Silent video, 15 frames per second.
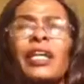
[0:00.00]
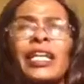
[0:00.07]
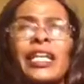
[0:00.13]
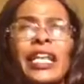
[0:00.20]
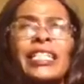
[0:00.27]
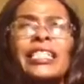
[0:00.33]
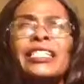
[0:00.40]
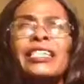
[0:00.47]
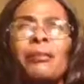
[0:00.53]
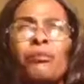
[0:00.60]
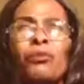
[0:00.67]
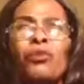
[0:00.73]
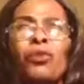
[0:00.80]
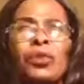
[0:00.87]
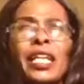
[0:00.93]
Let
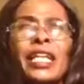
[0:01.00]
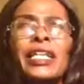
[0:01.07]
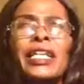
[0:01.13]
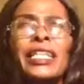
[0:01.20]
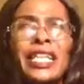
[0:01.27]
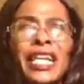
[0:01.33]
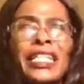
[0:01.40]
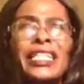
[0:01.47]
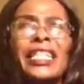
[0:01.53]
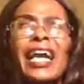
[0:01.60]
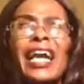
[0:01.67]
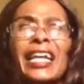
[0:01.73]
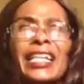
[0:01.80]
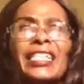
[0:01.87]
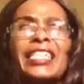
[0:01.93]
them know that great
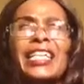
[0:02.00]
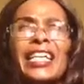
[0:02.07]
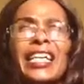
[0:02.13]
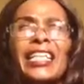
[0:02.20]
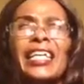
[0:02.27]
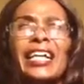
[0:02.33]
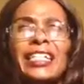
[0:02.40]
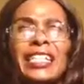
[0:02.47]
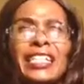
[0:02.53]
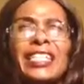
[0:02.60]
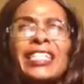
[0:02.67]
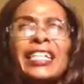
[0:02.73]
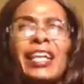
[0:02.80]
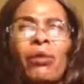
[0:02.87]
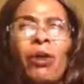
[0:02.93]
is he that is
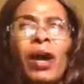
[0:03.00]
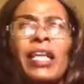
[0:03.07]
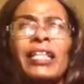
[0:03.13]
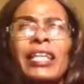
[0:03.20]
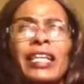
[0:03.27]
in the world